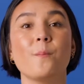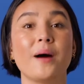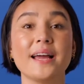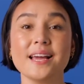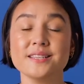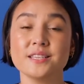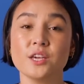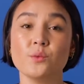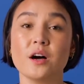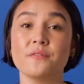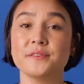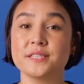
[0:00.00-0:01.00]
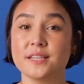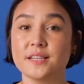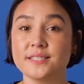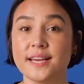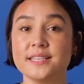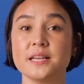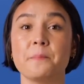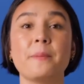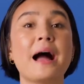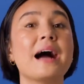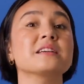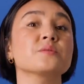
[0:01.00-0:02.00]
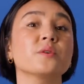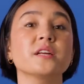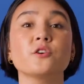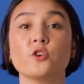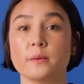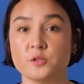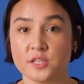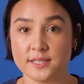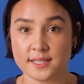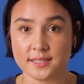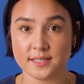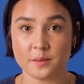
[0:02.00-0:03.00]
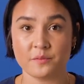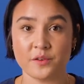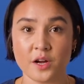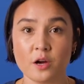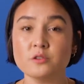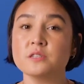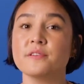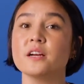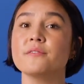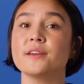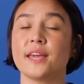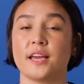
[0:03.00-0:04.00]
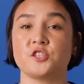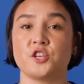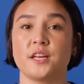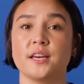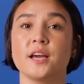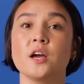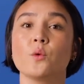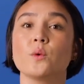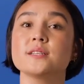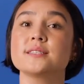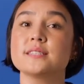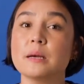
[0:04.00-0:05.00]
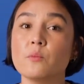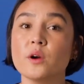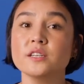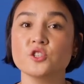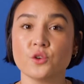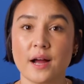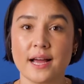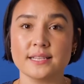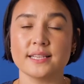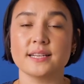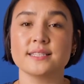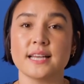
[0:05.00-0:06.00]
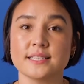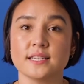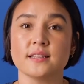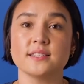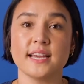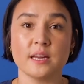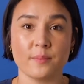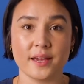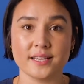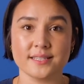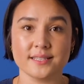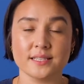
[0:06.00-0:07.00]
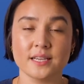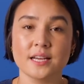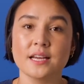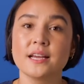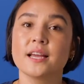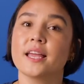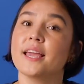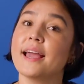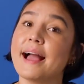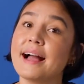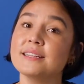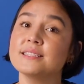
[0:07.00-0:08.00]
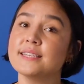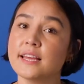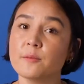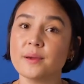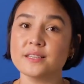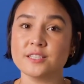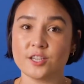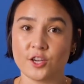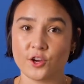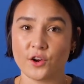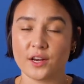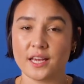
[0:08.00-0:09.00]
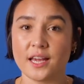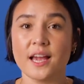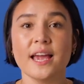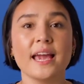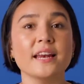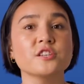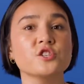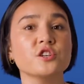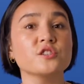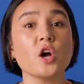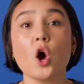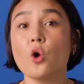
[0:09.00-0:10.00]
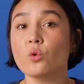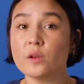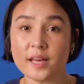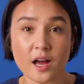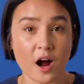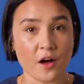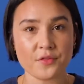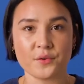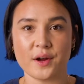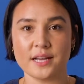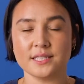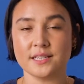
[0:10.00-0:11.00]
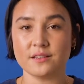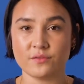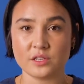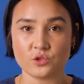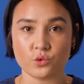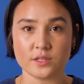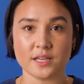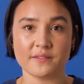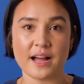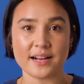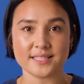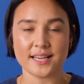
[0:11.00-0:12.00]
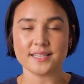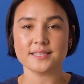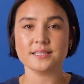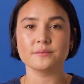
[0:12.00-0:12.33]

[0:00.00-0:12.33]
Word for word: MySQL facilitates a password encryption system for host verification when someone tries accessing the database. It adds database security and ensures only authorized individuals have access.